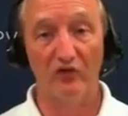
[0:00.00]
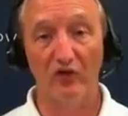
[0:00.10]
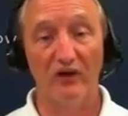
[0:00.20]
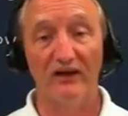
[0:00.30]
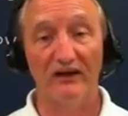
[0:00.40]
You're
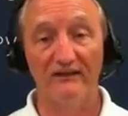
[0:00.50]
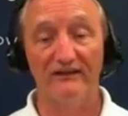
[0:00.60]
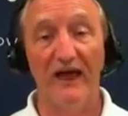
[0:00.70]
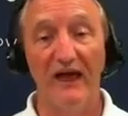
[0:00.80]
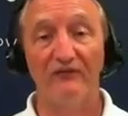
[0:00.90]
going to at least
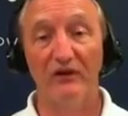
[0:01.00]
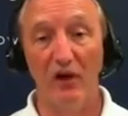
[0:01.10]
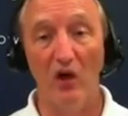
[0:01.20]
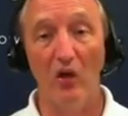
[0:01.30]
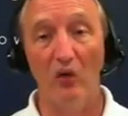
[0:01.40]
have
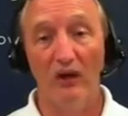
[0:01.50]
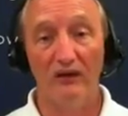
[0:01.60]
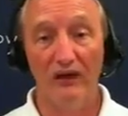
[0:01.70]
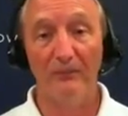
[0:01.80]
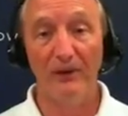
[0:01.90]
to
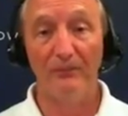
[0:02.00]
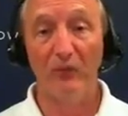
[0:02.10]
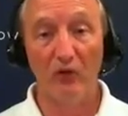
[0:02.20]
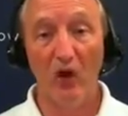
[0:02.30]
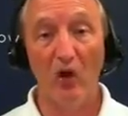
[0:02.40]
let
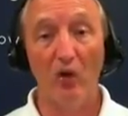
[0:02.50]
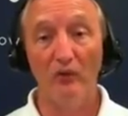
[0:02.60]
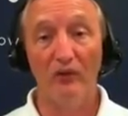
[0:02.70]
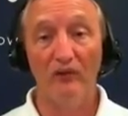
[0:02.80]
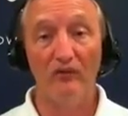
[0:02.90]
people
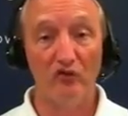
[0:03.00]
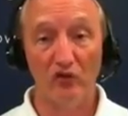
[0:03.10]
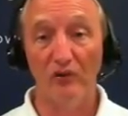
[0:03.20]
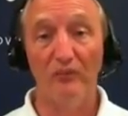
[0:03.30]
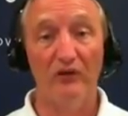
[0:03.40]
know that
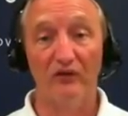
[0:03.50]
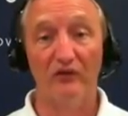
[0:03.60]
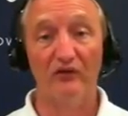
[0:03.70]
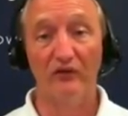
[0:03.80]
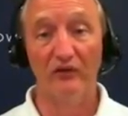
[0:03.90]
you're in
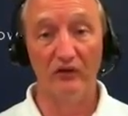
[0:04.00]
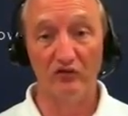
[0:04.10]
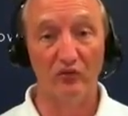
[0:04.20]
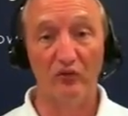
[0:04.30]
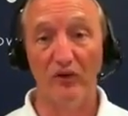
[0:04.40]
business and that
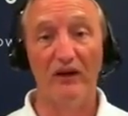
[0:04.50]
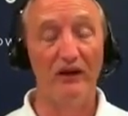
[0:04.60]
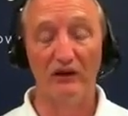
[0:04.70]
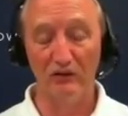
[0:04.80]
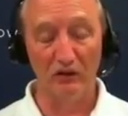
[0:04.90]
you're ready
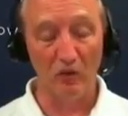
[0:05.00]
and